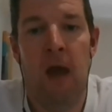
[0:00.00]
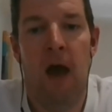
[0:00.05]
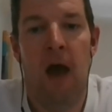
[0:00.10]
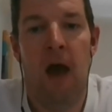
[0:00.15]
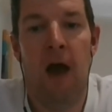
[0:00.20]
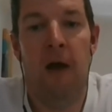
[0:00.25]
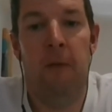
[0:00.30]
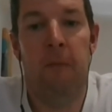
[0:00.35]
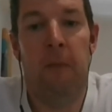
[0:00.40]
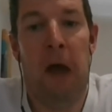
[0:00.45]

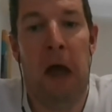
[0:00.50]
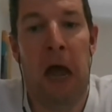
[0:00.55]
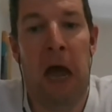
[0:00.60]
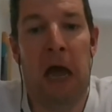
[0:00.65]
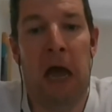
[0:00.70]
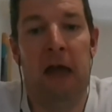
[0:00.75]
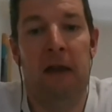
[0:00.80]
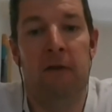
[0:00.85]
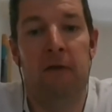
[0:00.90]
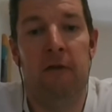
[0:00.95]

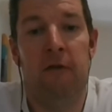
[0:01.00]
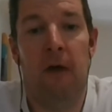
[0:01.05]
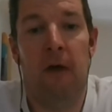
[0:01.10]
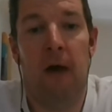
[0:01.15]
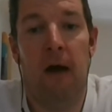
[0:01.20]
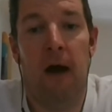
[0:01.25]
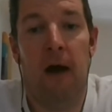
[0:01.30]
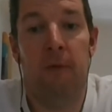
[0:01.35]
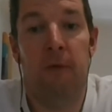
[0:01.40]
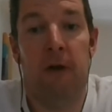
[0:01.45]
And
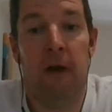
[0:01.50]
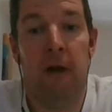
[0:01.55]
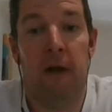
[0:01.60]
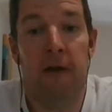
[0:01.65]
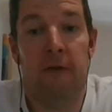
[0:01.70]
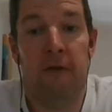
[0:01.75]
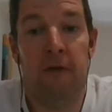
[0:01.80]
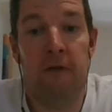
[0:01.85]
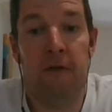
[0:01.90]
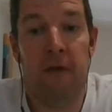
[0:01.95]
I would
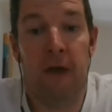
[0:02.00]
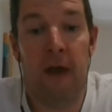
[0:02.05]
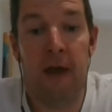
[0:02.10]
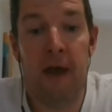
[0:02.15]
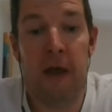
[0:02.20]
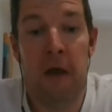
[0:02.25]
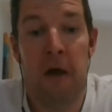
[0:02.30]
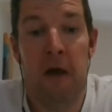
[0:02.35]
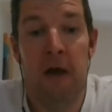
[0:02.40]
like to say